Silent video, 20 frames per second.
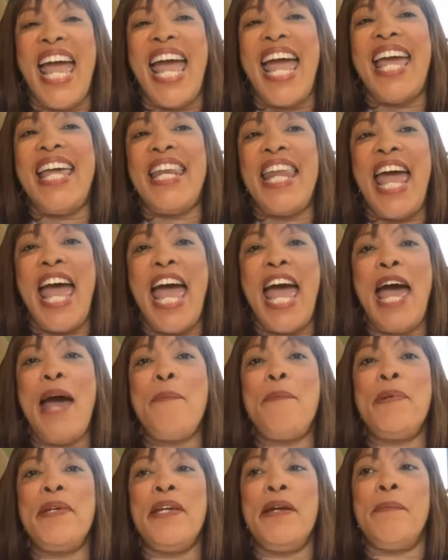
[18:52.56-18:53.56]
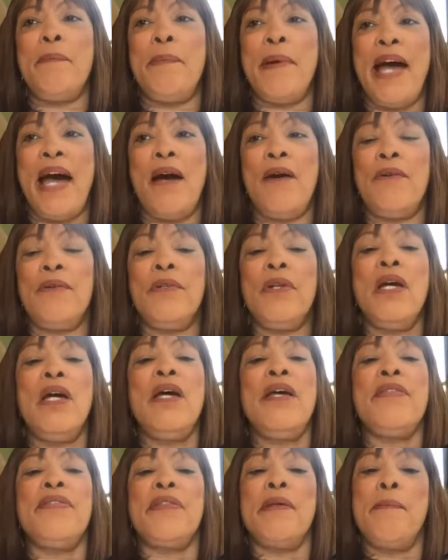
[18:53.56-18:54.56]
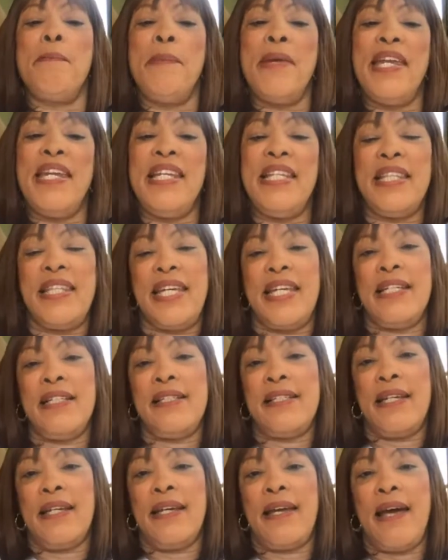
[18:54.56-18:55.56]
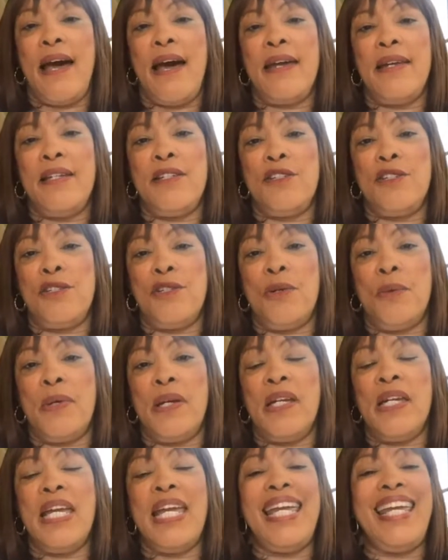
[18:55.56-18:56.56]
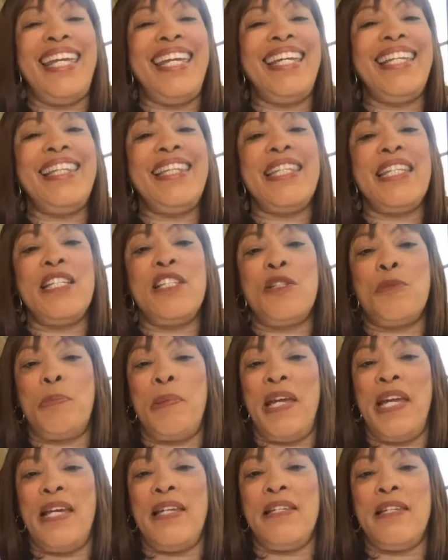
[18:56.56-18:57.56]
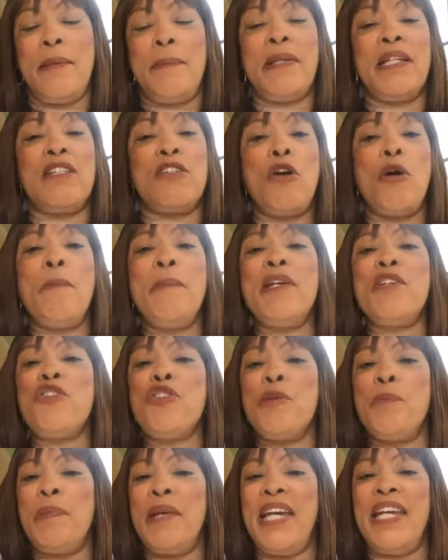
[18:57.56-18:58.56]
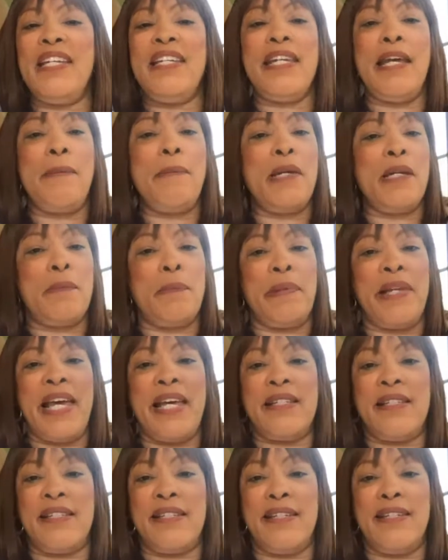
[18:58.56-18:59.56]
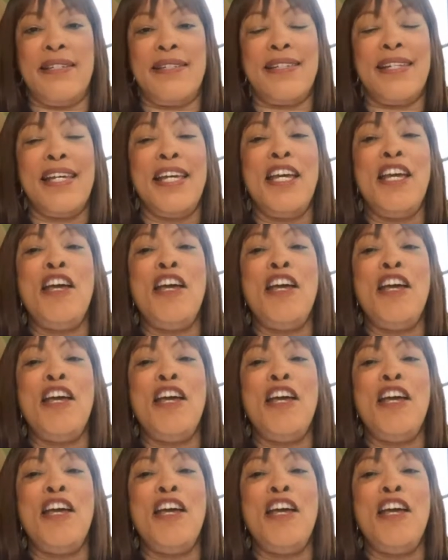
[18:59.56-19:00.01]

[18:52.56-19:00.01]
and happy about the many things that God is doing in this pandemic. Don't miss your pandemic blessings.